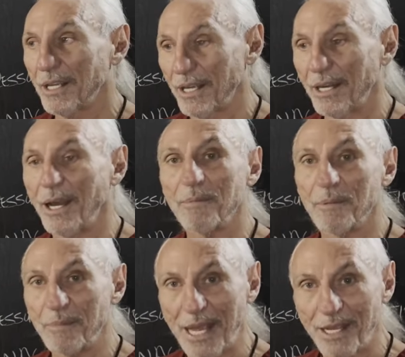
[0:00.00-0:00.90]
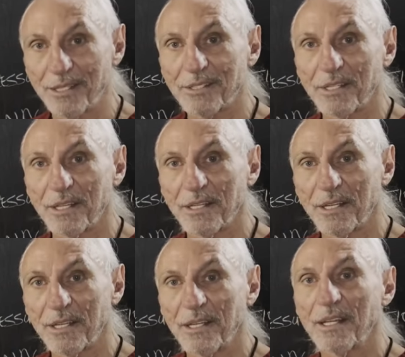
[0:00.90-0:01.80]
And I'm amazed
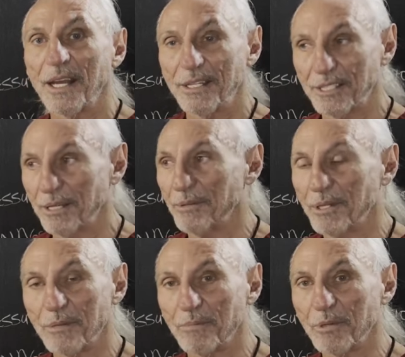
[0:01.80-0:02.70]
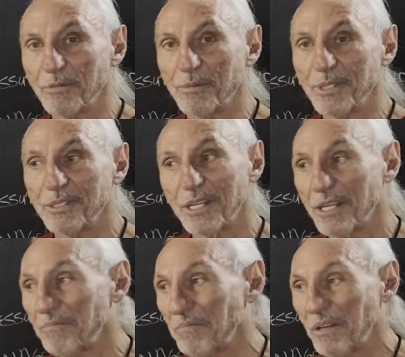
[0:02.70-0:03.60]
at some of the improvements
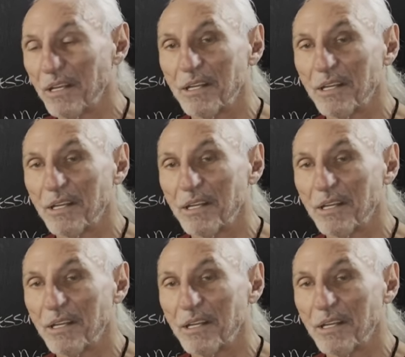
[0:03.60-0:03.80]
and